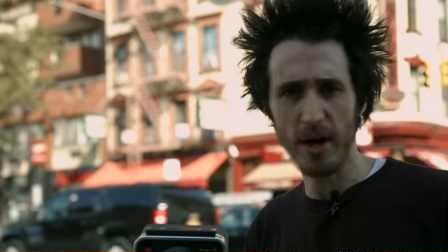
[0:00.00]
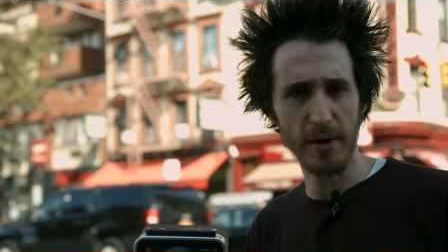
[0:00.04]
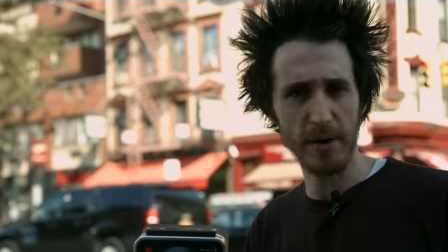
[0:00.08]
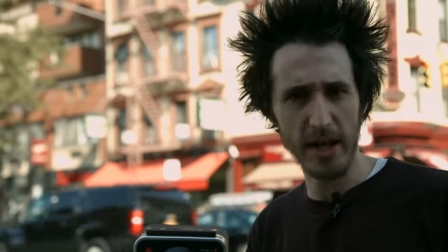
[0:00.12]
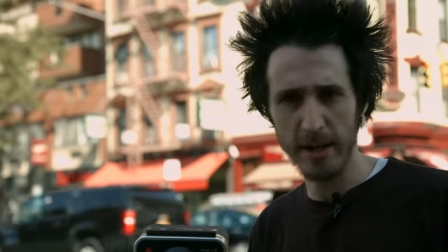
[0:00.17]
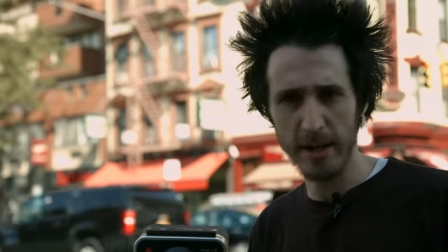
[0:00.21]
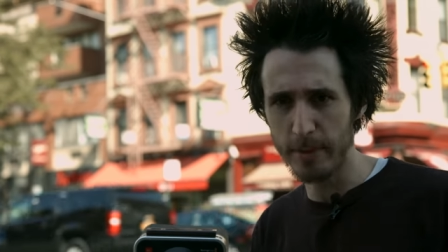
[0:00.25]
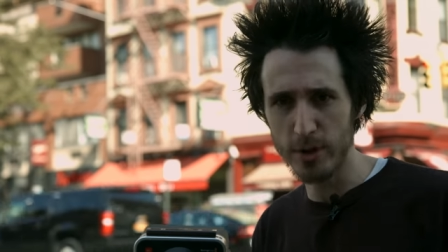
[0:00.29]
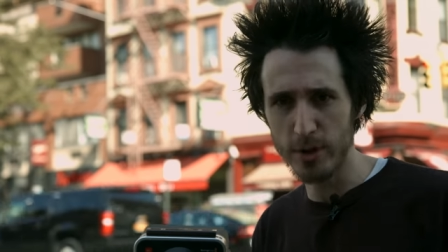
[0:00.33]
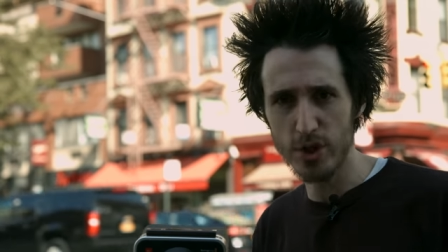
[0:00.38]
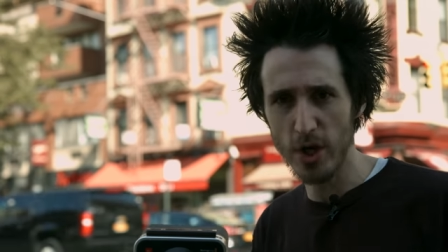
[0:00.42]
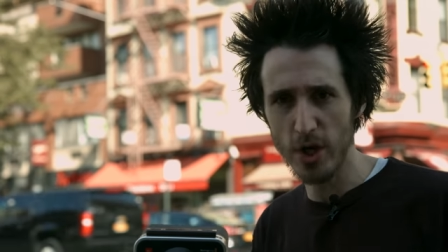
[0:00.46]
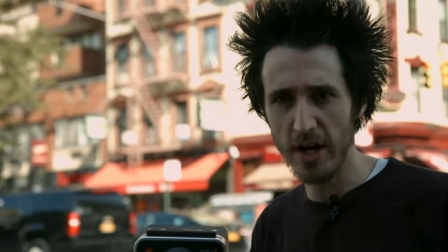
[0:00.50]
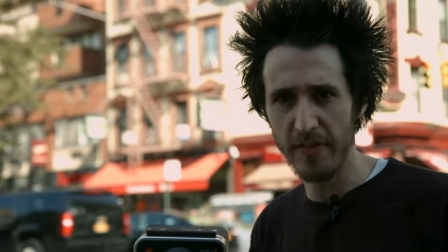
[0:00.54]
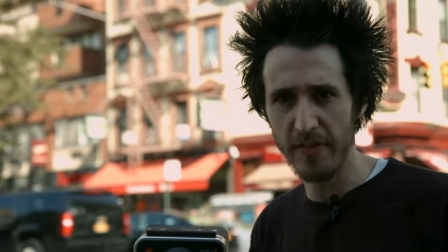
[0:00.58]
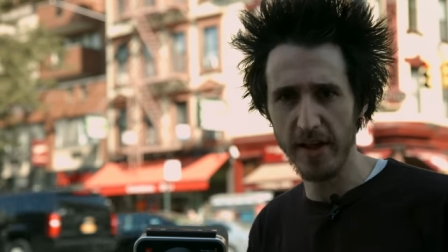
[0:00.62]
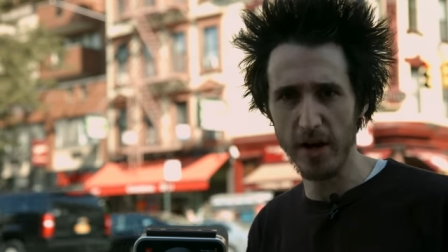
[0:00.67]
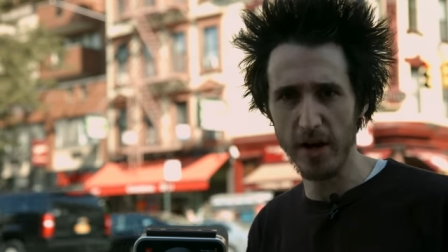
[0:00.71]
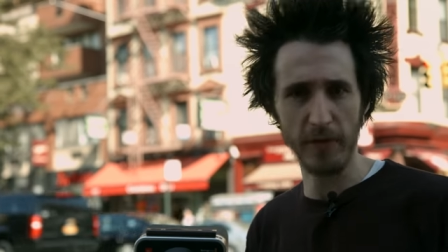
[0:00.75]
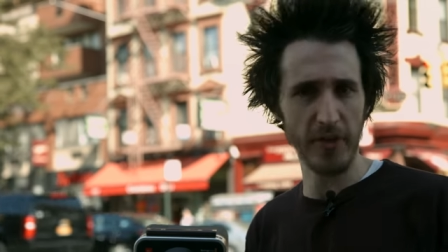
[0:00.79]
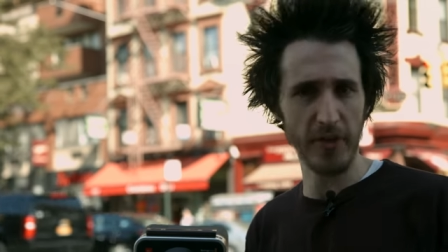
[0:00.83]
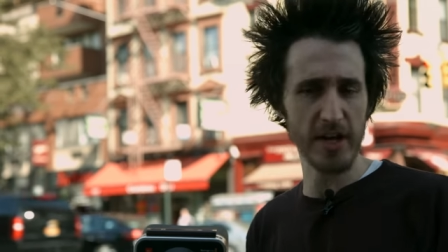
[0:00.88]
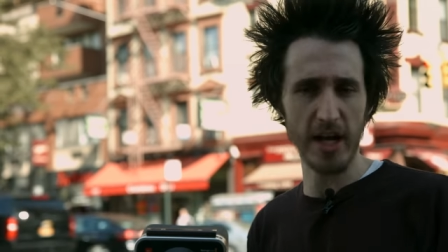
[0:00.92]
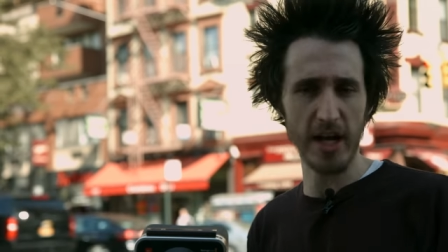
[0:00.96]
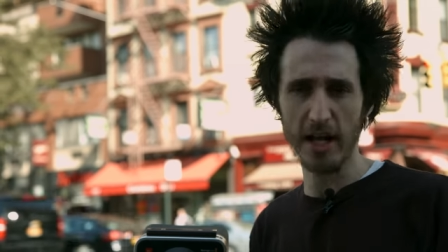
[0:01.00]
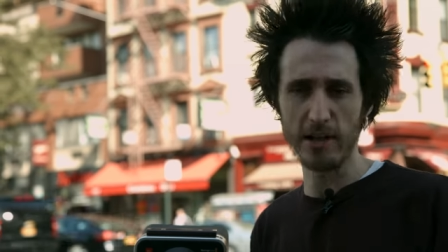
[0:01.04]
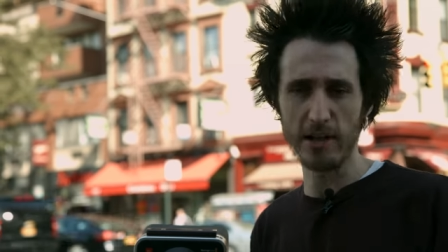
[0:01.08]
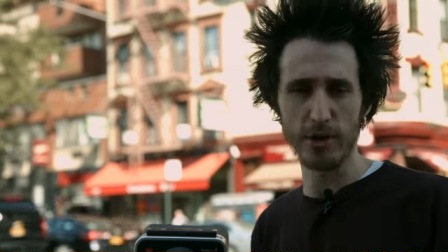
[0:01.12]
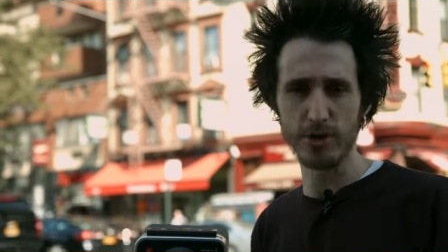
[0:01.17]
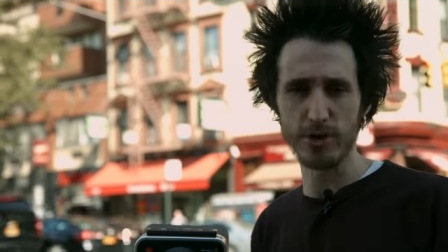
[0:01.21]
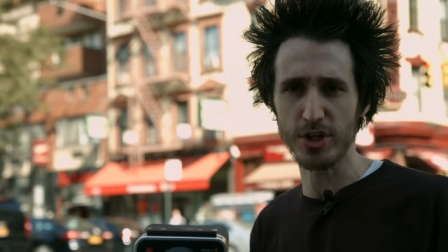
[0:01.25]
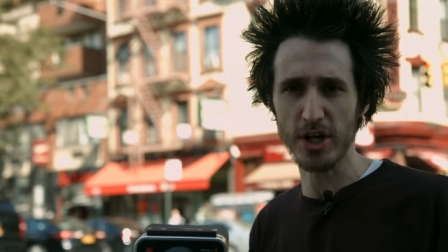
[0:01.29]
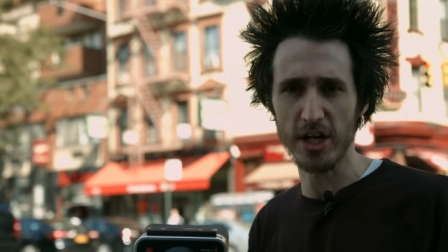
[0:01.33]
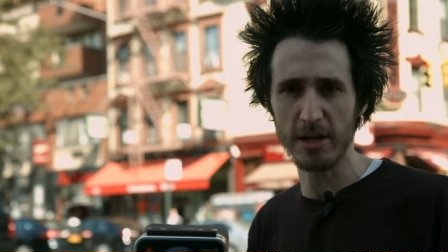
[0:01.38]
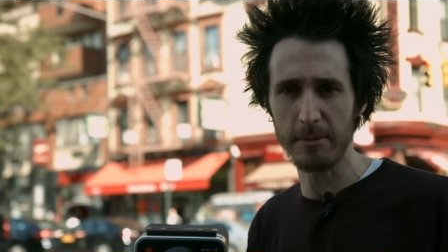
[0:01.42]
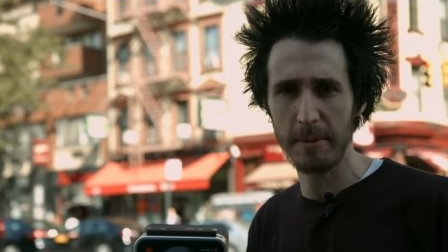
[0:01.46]
out image or anything, or the
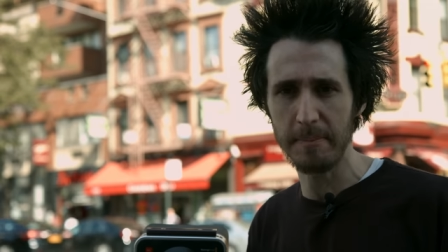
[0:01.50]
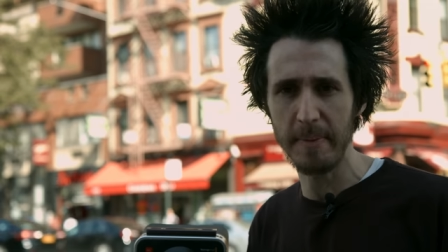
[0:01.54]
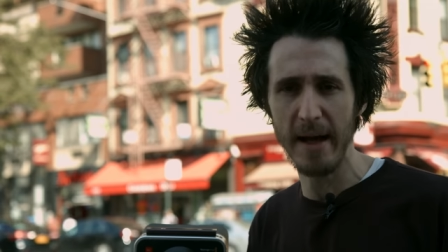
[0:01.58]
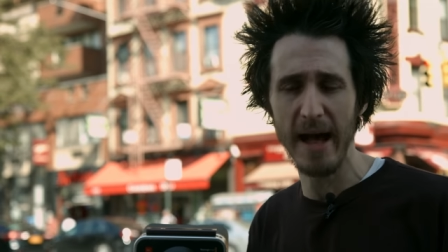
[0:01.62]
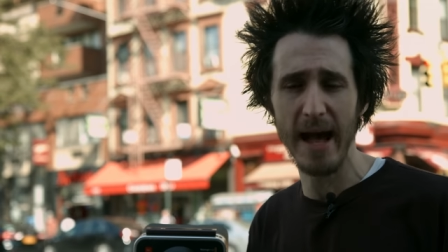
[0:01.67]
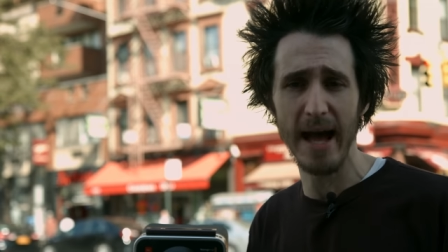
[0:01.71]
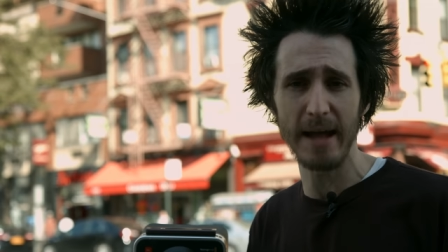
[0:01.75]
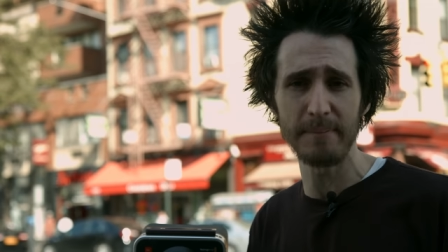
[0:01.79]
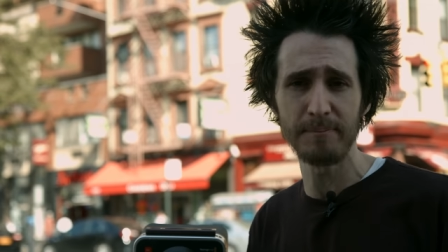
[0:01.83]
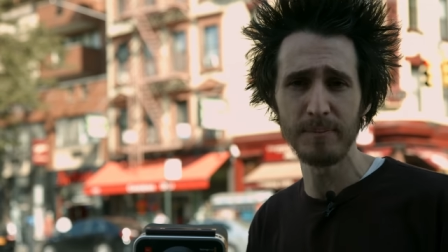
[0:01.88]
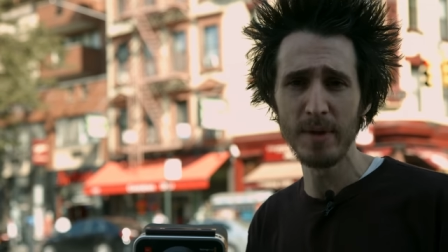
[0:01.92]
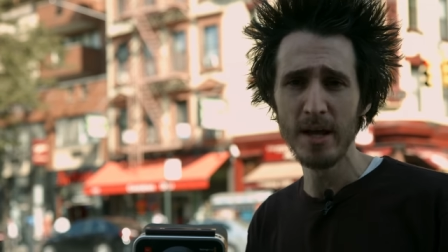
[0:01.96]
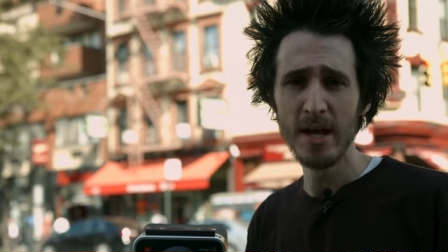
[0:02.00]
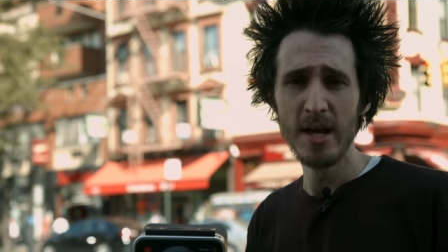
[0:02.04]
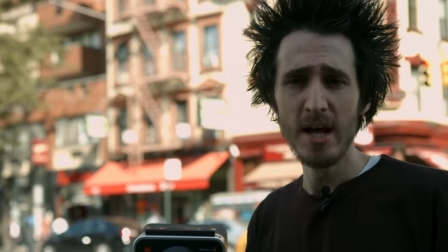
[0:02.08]
colors are gonna be bad.